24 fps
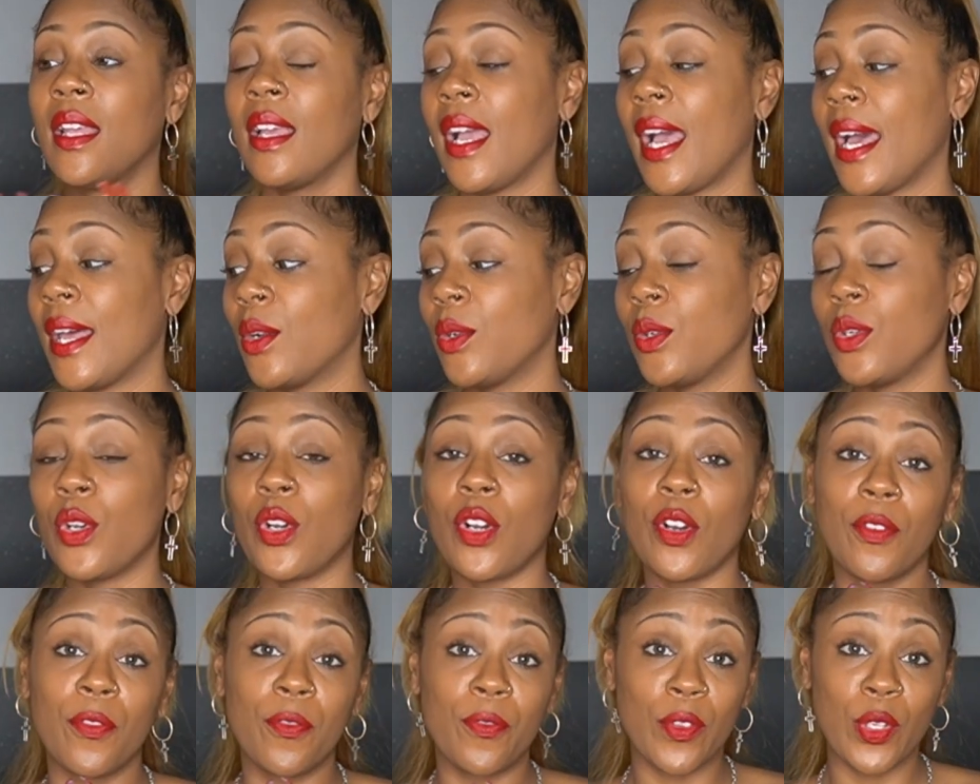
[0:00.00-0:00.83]
I don't
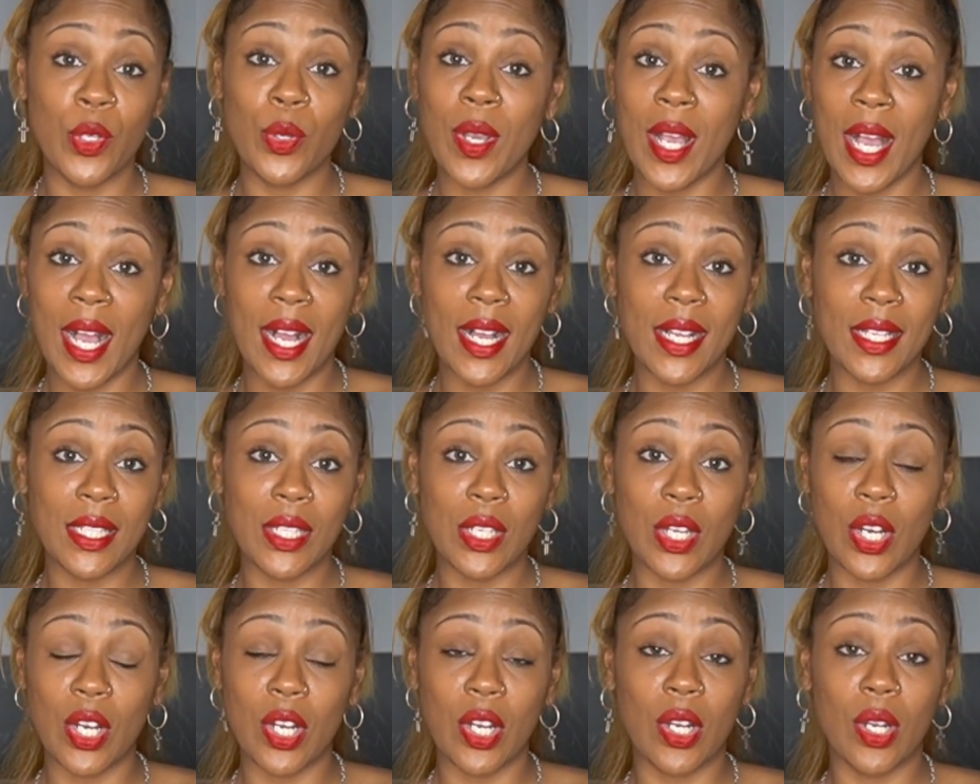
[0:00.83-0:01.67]
know if you guys
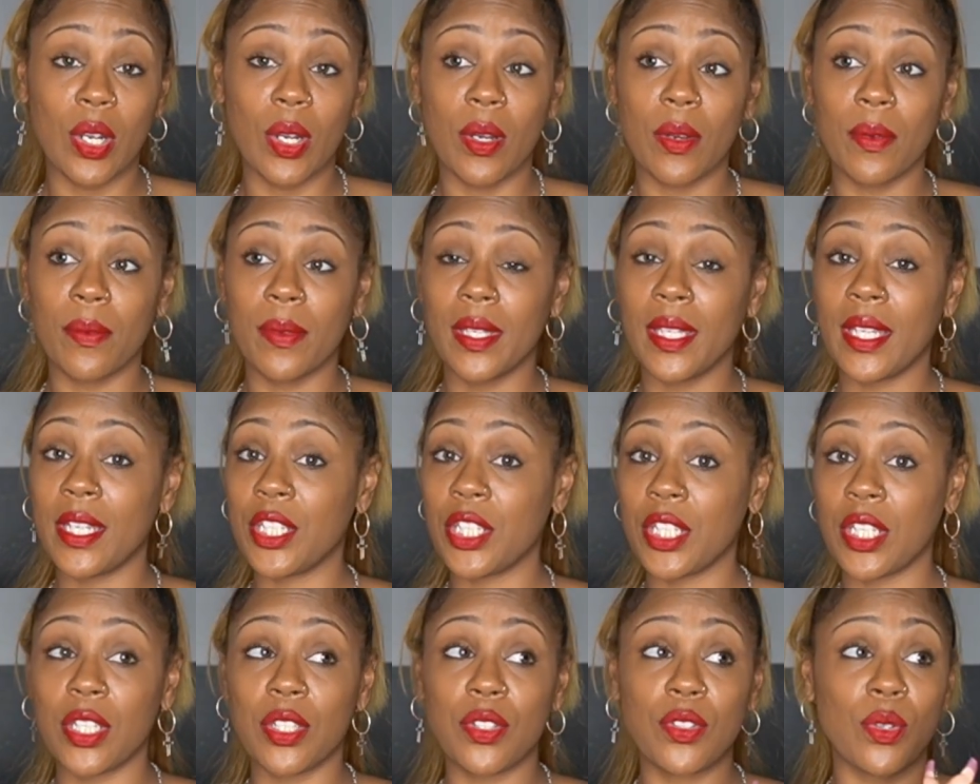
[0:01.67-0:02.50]
are
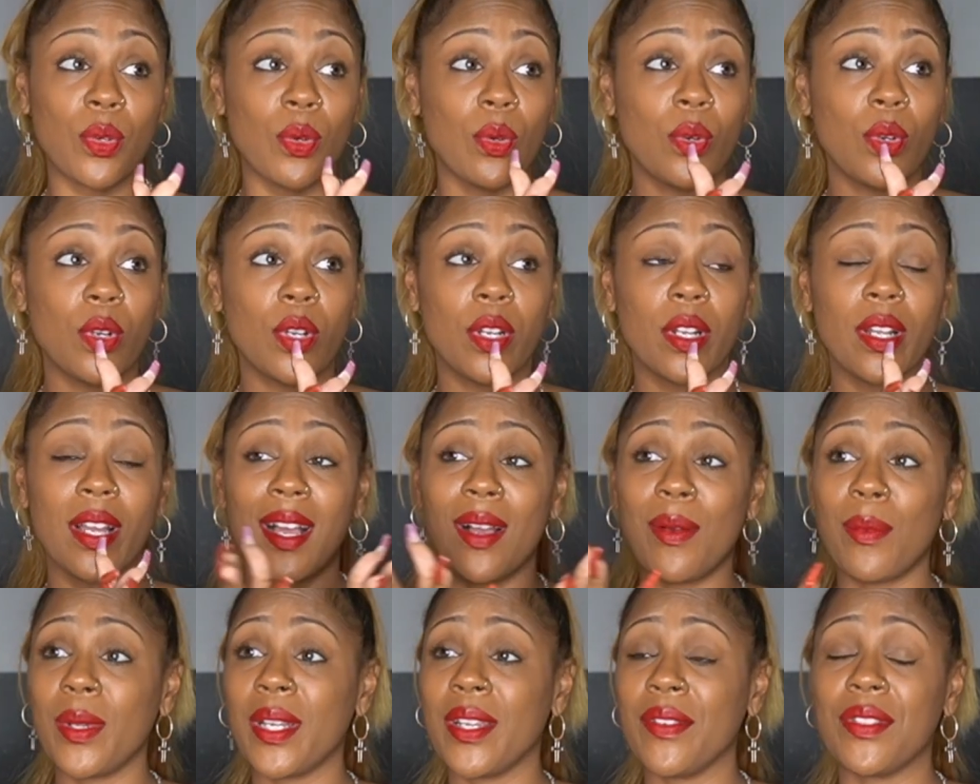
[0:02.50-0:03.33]
religious, or
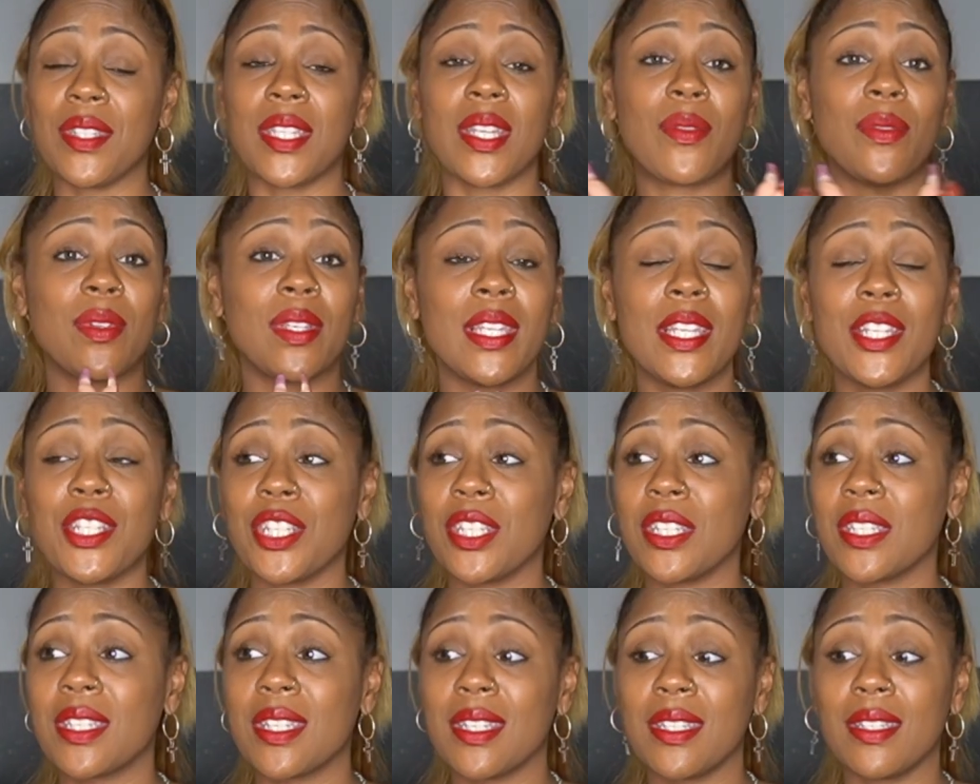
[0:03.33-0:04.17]
I wouldn't even say
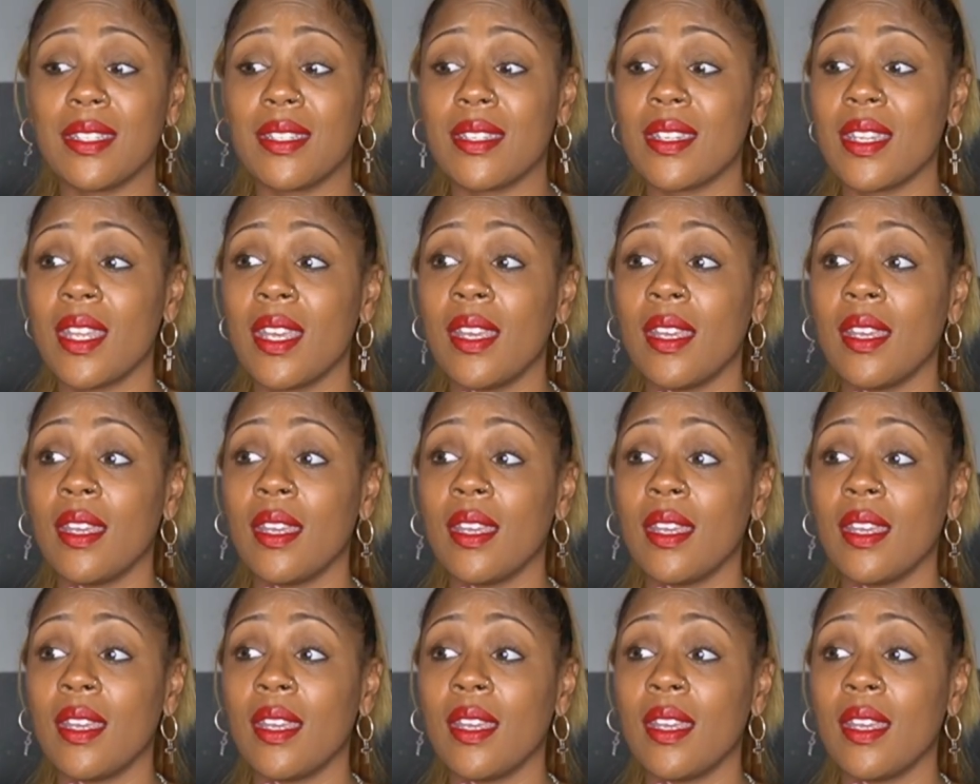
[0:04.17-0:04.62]
religious, because